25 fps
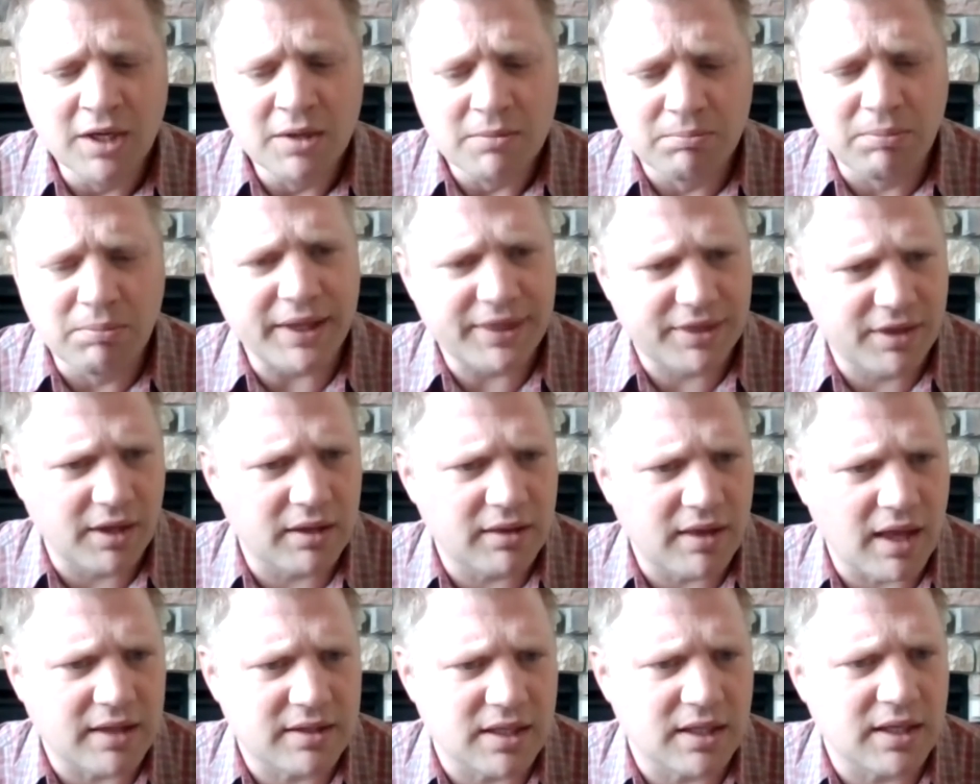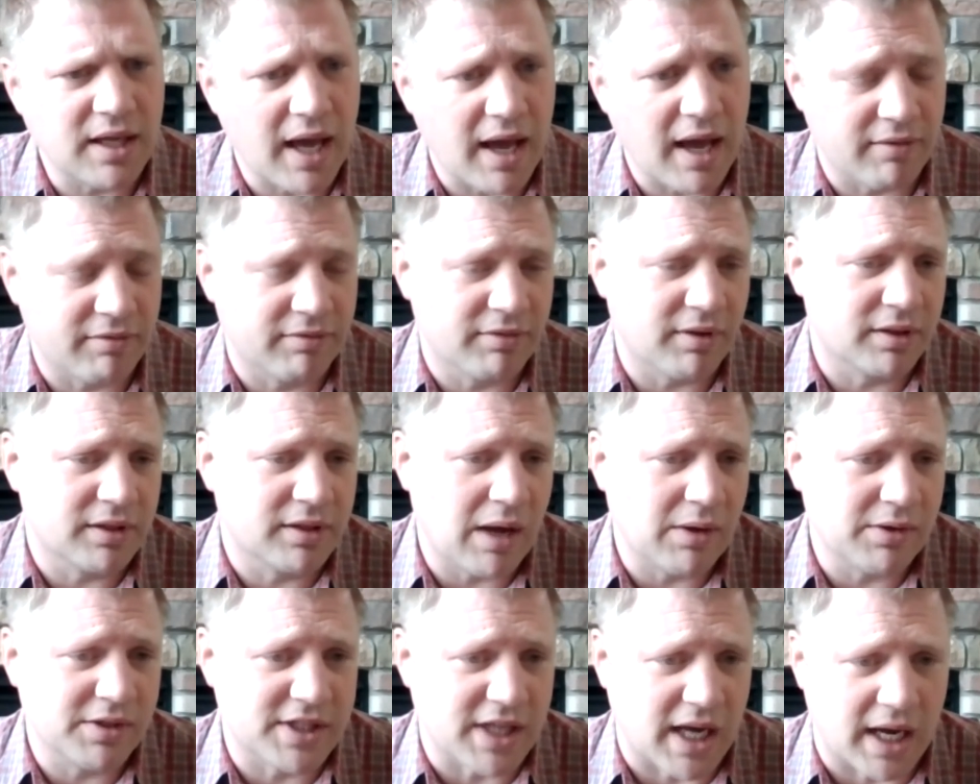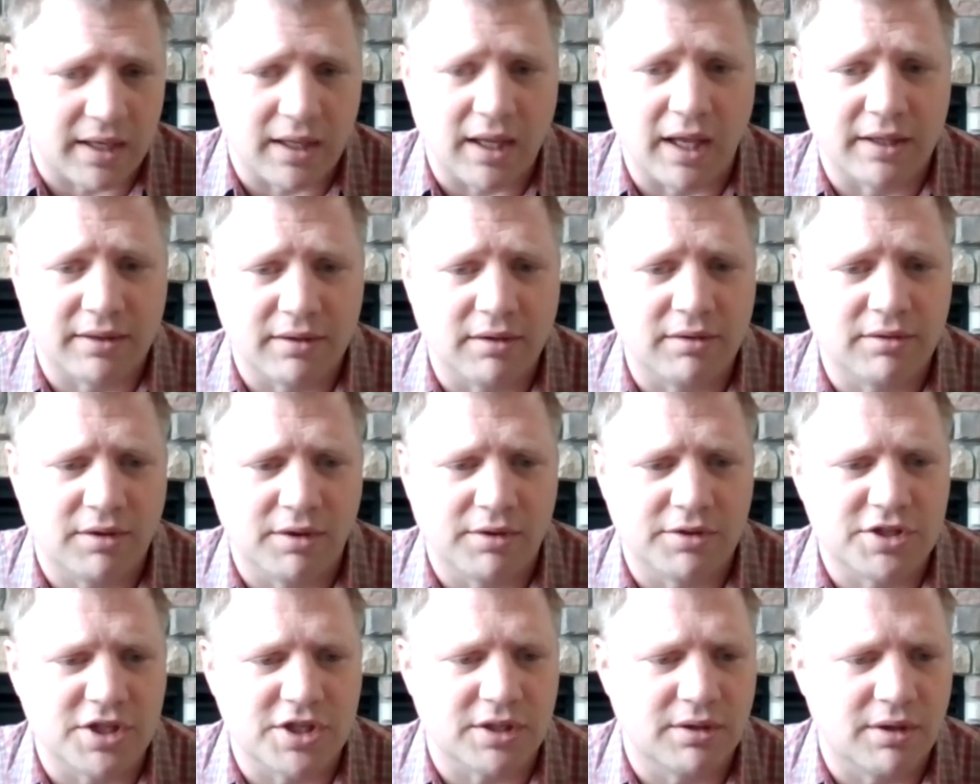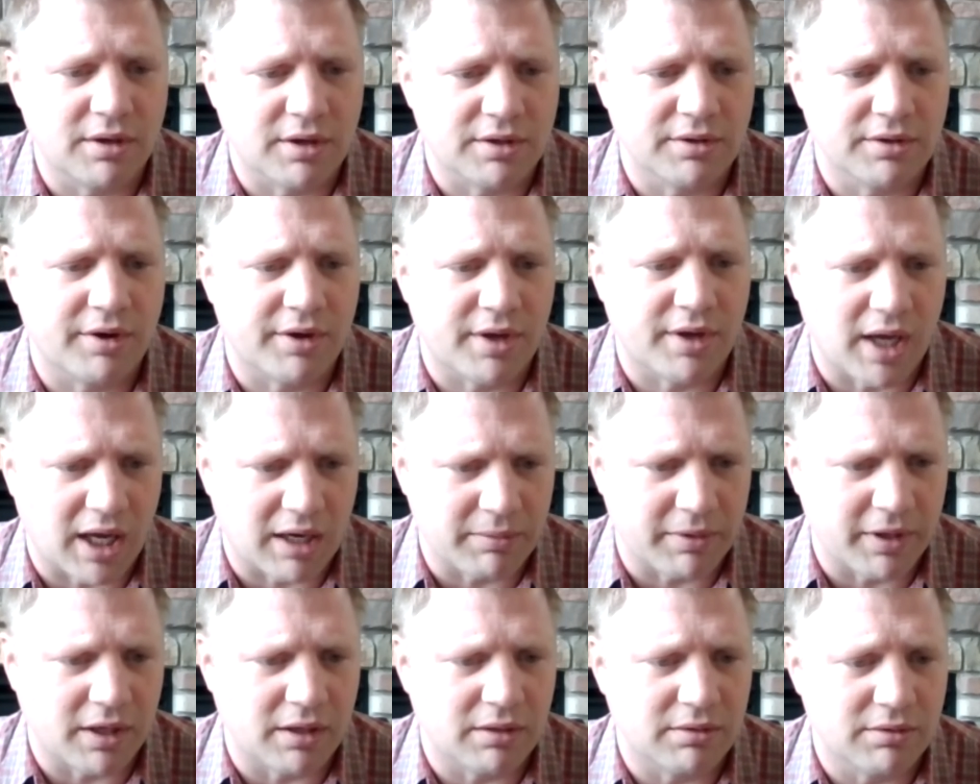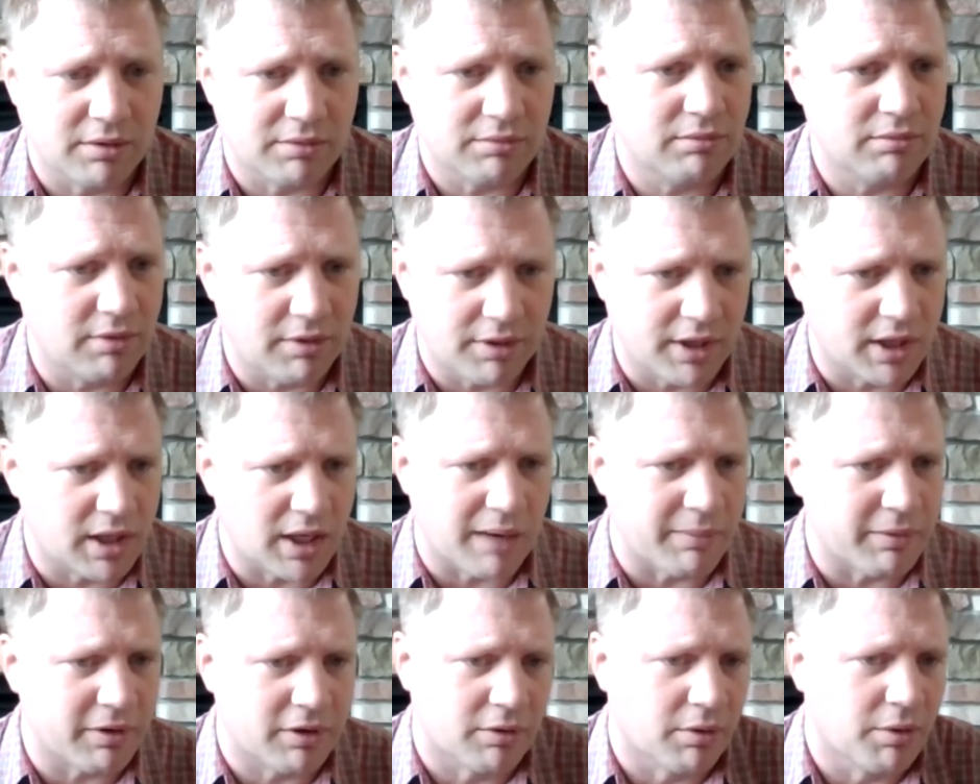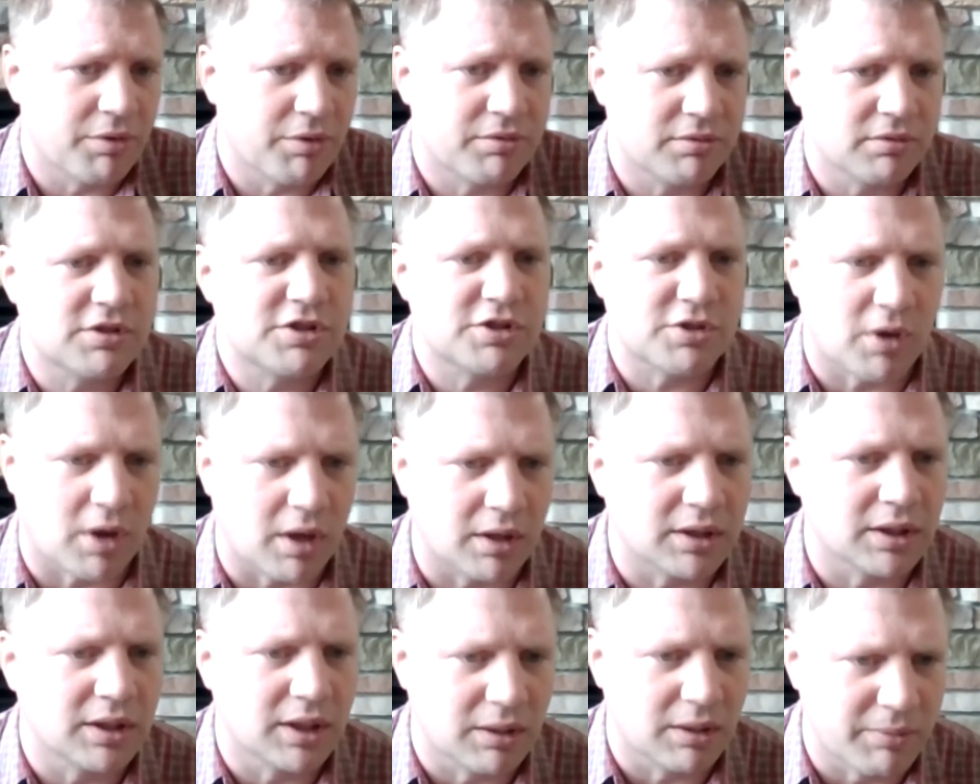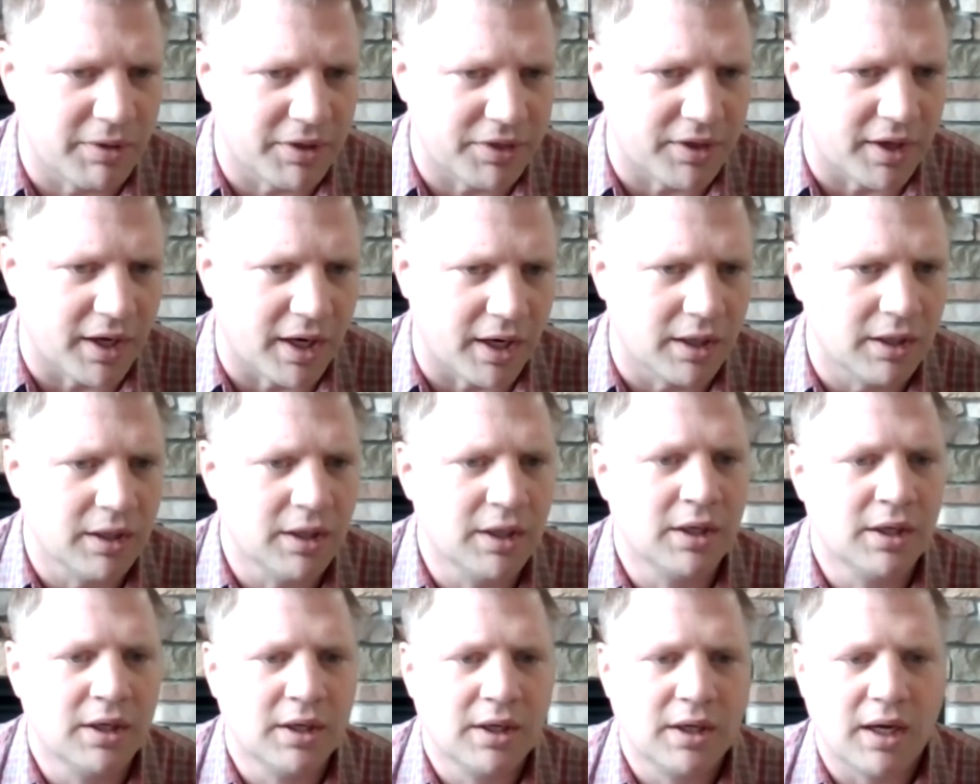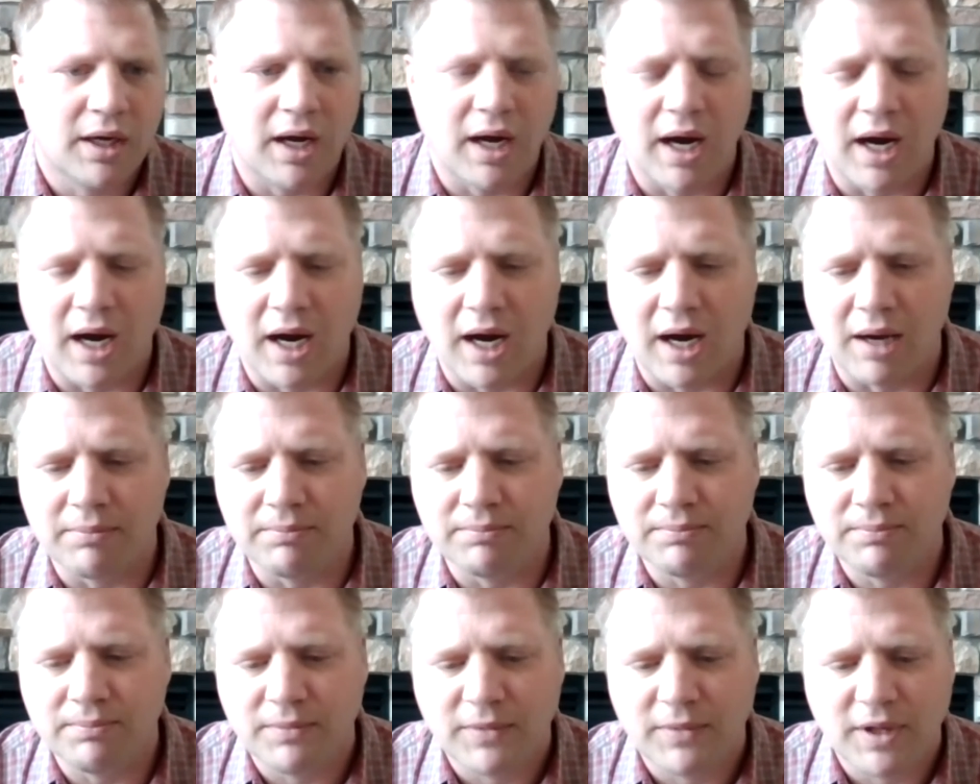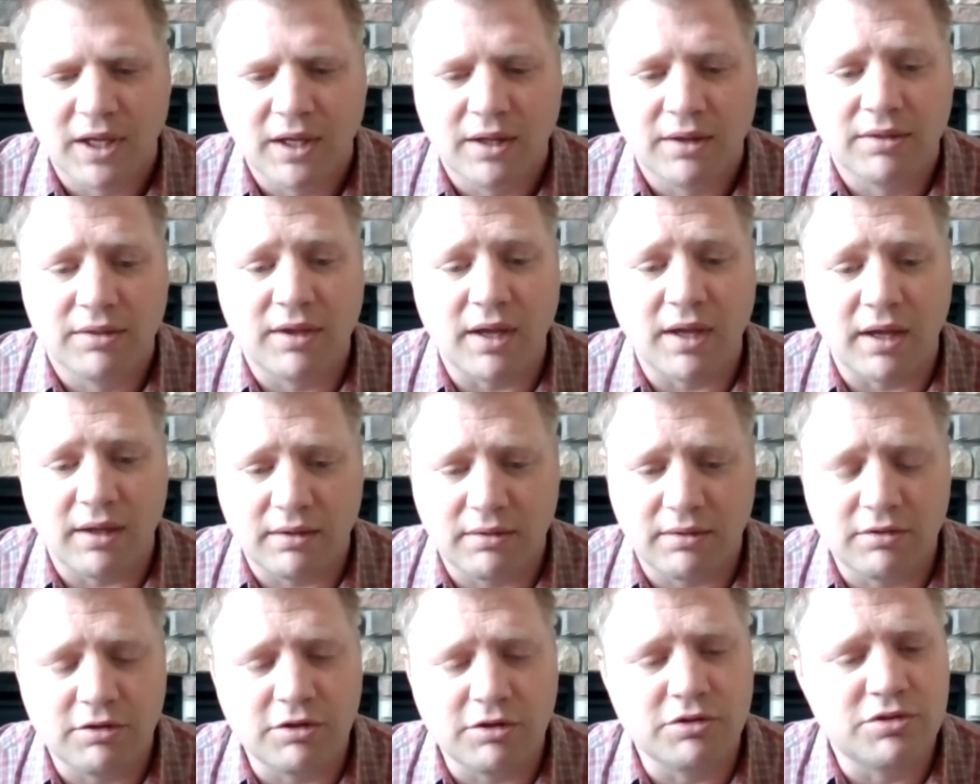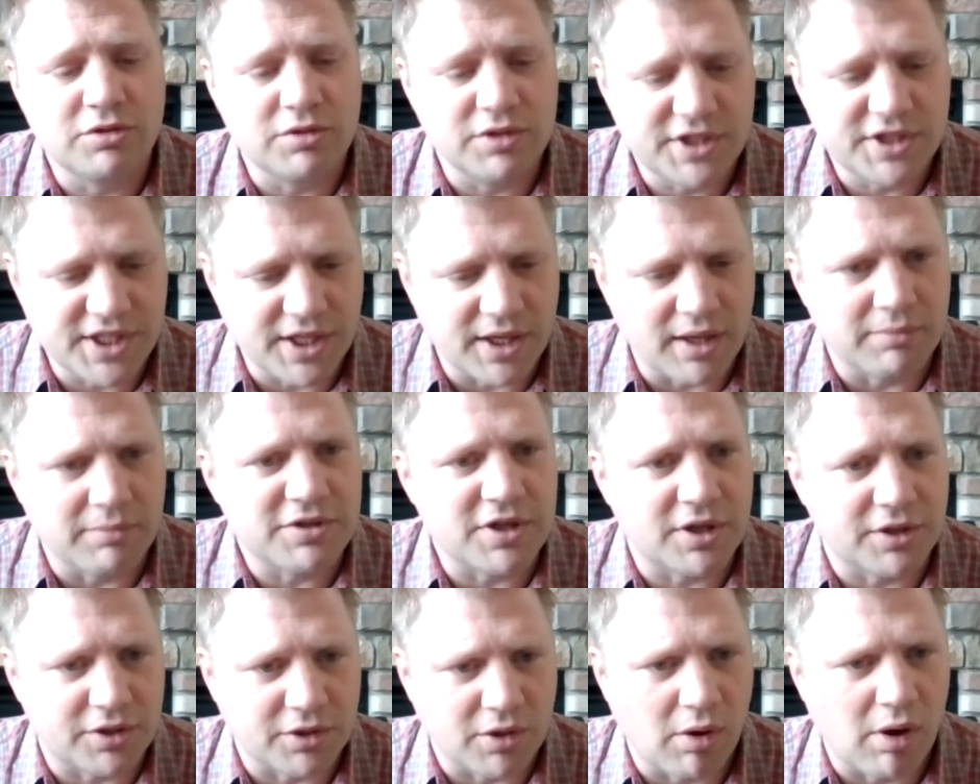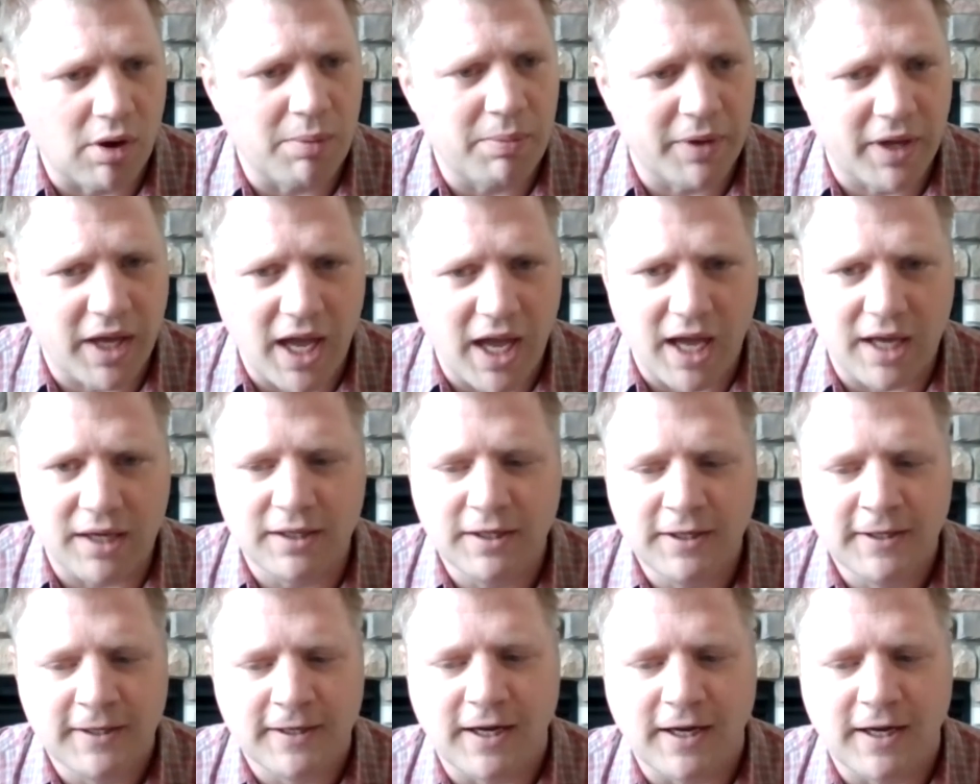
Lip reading: But that did have a downside, like their economy, their economic growth stalled a little bit there. Um, you do see them start to go up again.